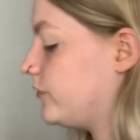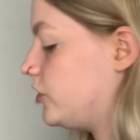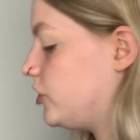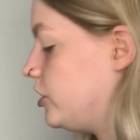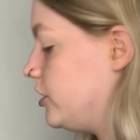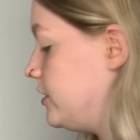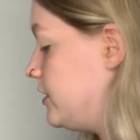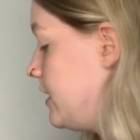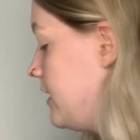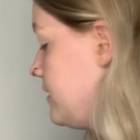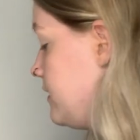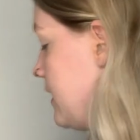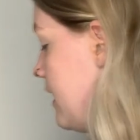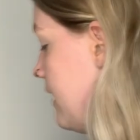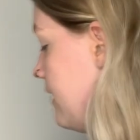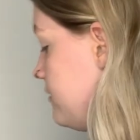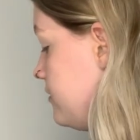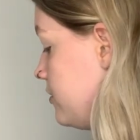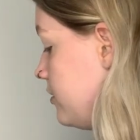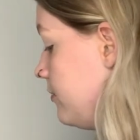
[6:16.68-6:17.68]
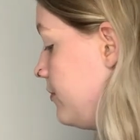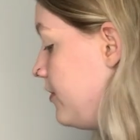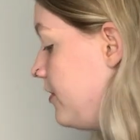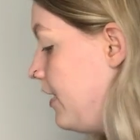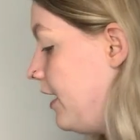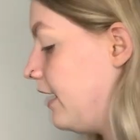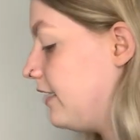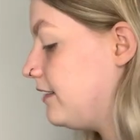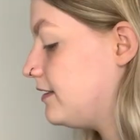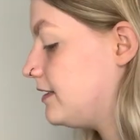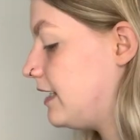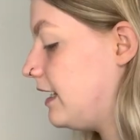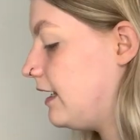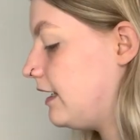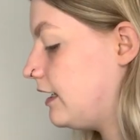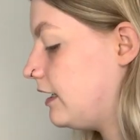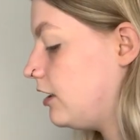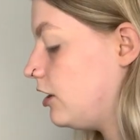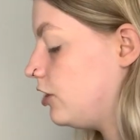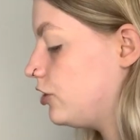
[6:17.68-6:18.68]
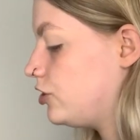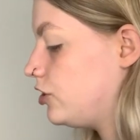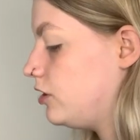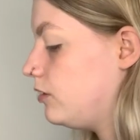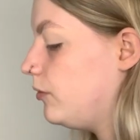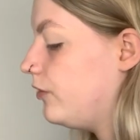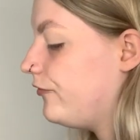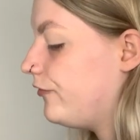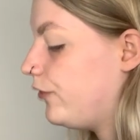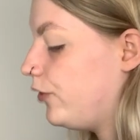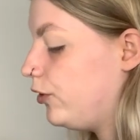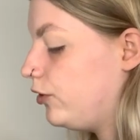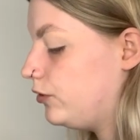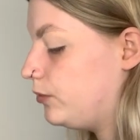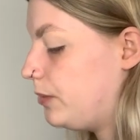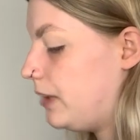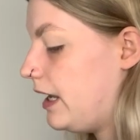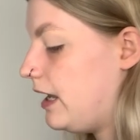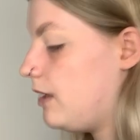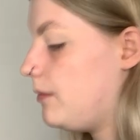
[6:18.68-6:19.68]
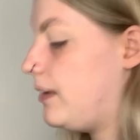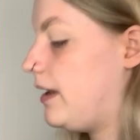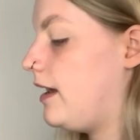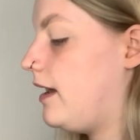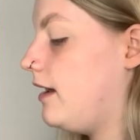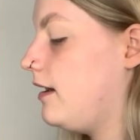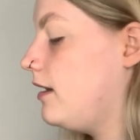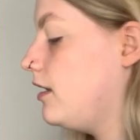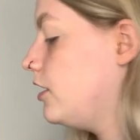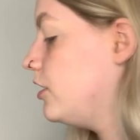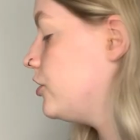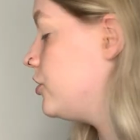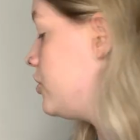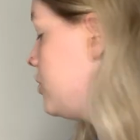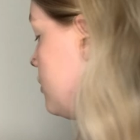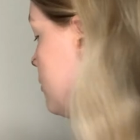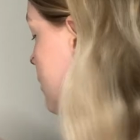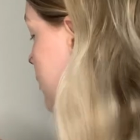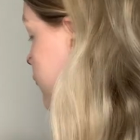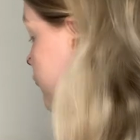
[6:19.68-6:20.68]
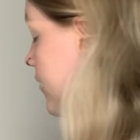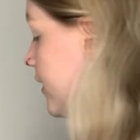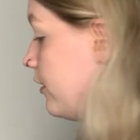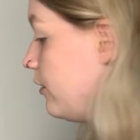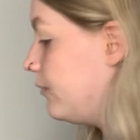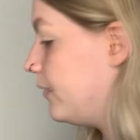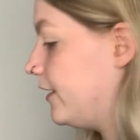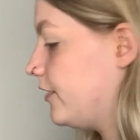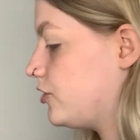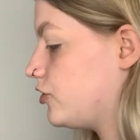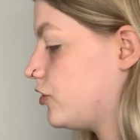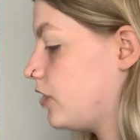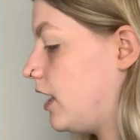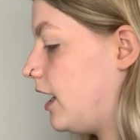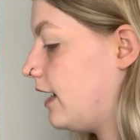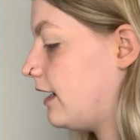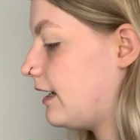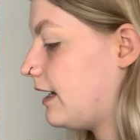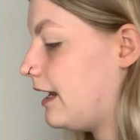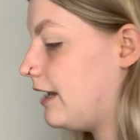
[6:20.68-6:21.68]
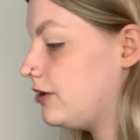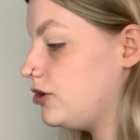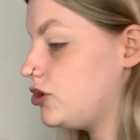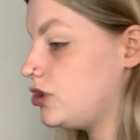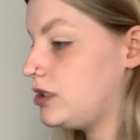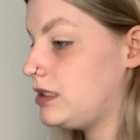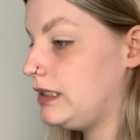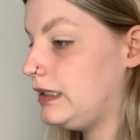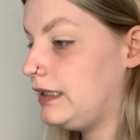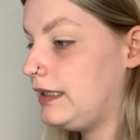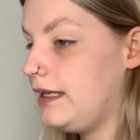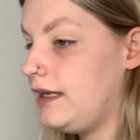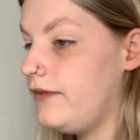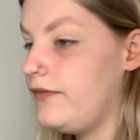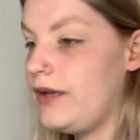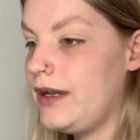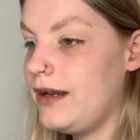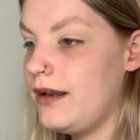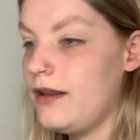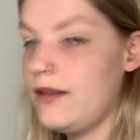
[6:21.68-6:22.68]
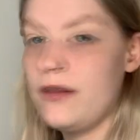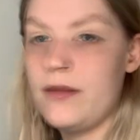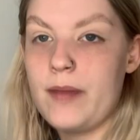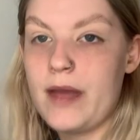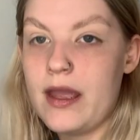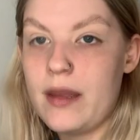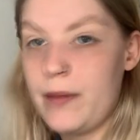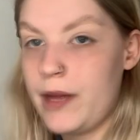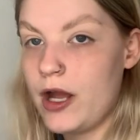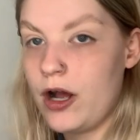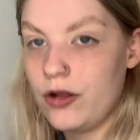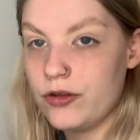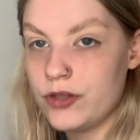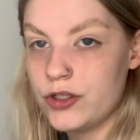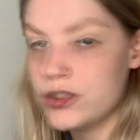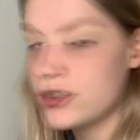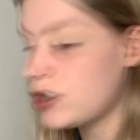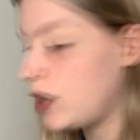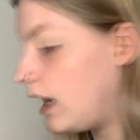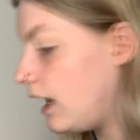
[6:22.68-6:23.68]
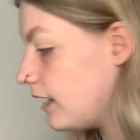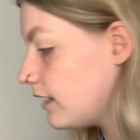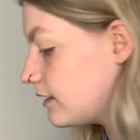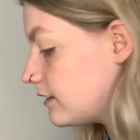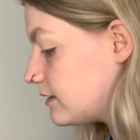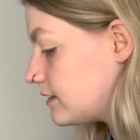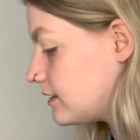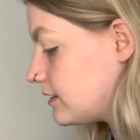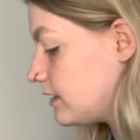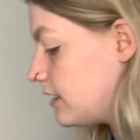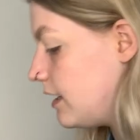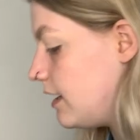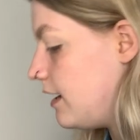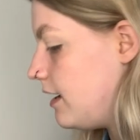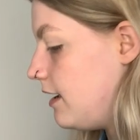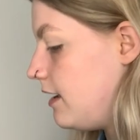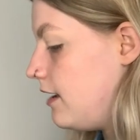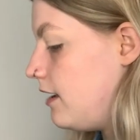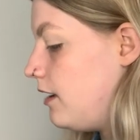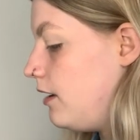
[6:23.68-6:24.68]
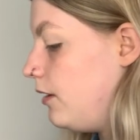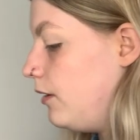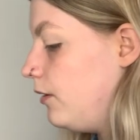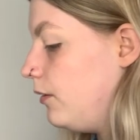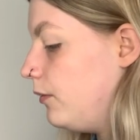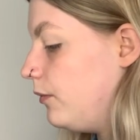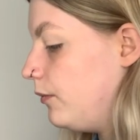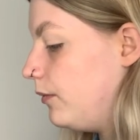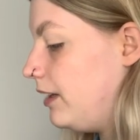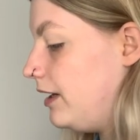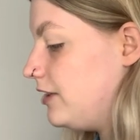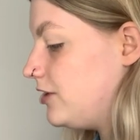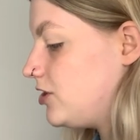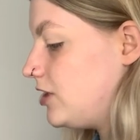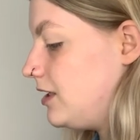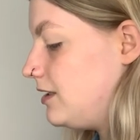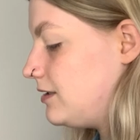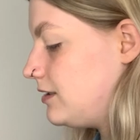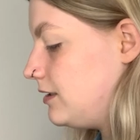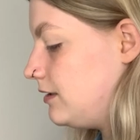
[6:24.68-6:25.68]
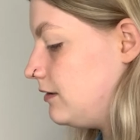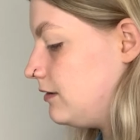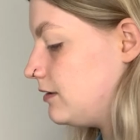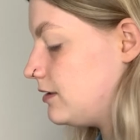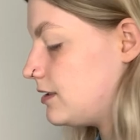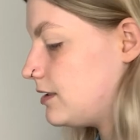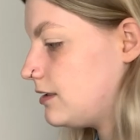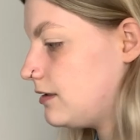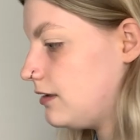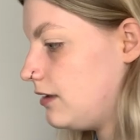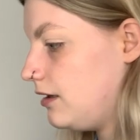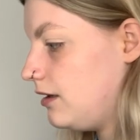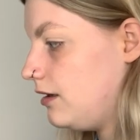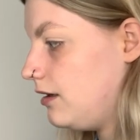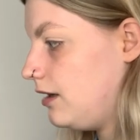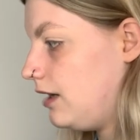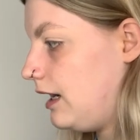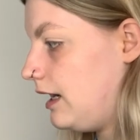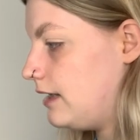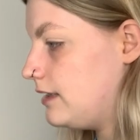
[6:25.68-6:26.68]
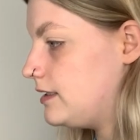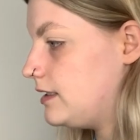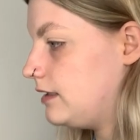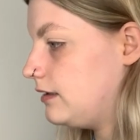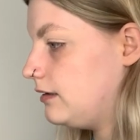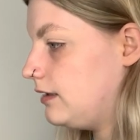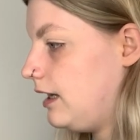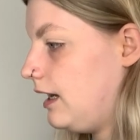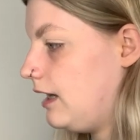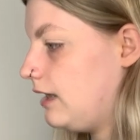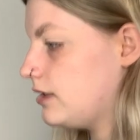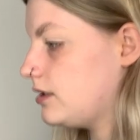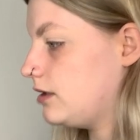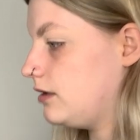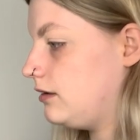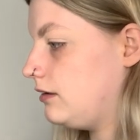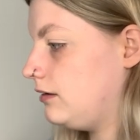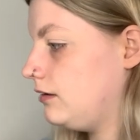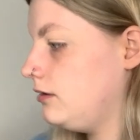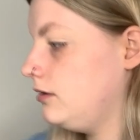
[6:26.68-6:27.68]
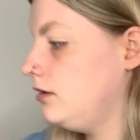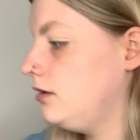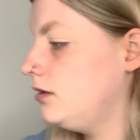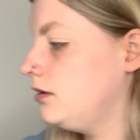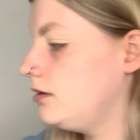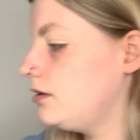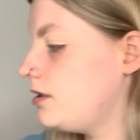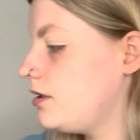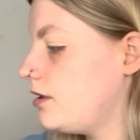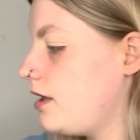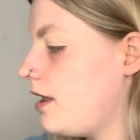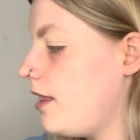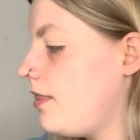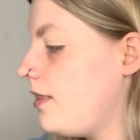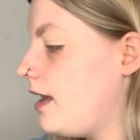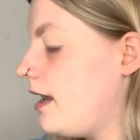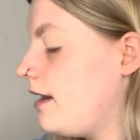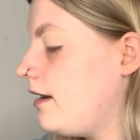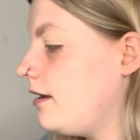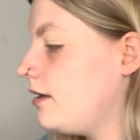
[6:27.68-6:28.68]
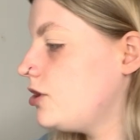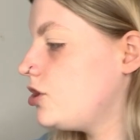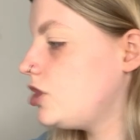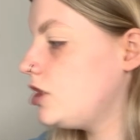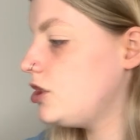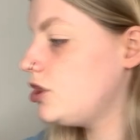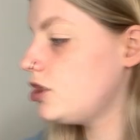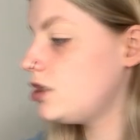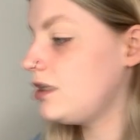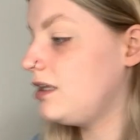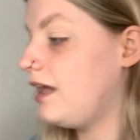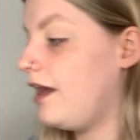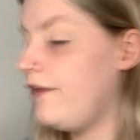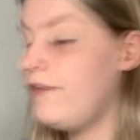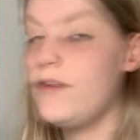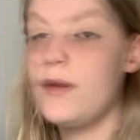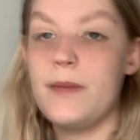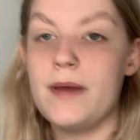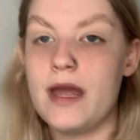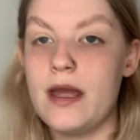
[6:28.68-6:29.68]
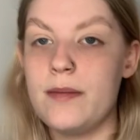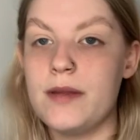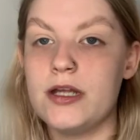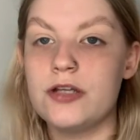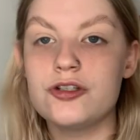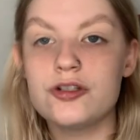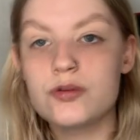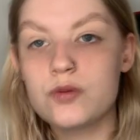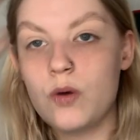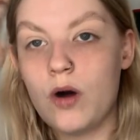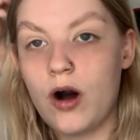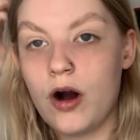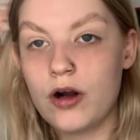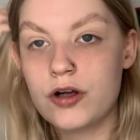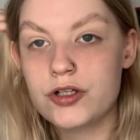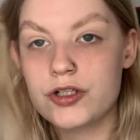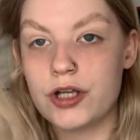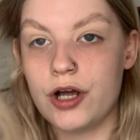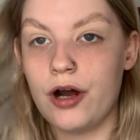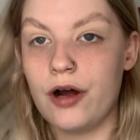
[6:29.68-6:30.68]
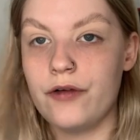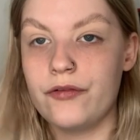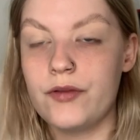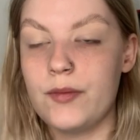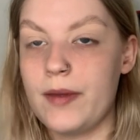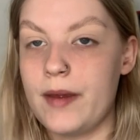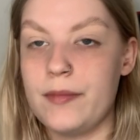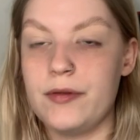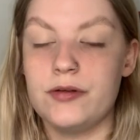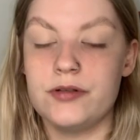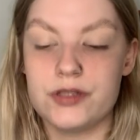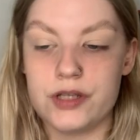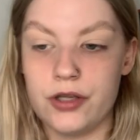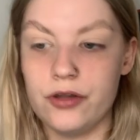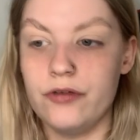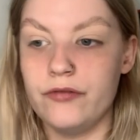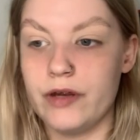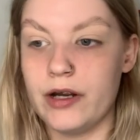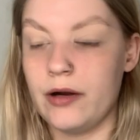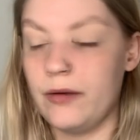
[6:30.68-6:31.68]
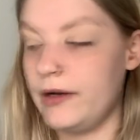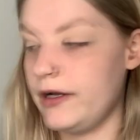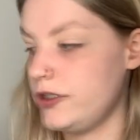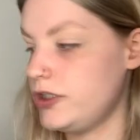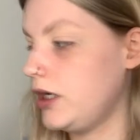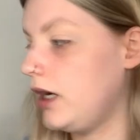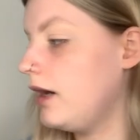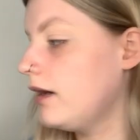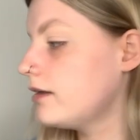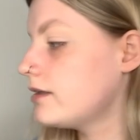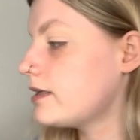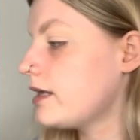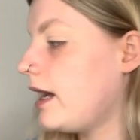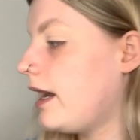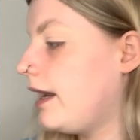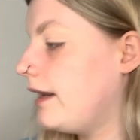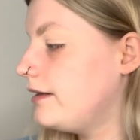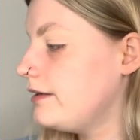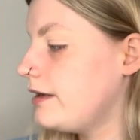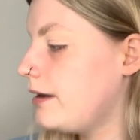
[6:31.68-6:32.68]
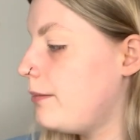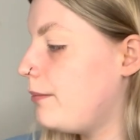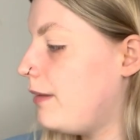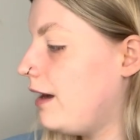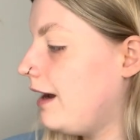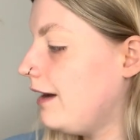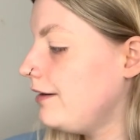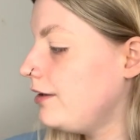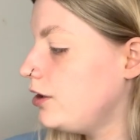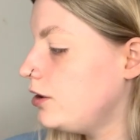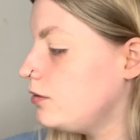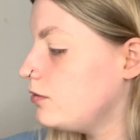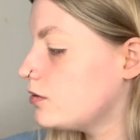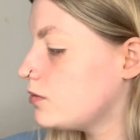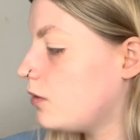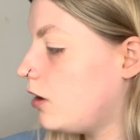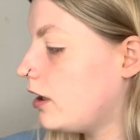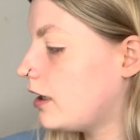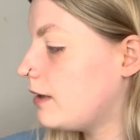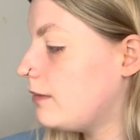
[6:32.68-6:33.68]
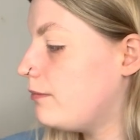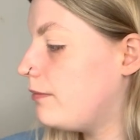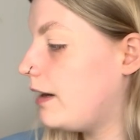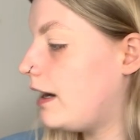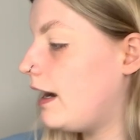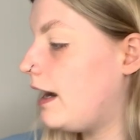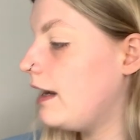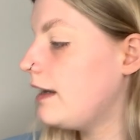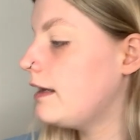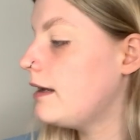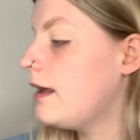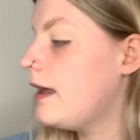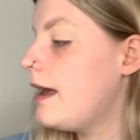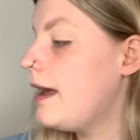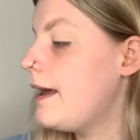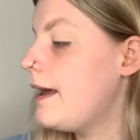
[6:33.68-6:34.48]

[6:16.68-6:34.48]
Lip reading: she did end up then taking her 2-month-old baby to a railway track and just leaving the baby on the tracks, which isn't ideal at all. And then she just left the baby and just walked off. The baby was on the railway tracks, and a man who was walking by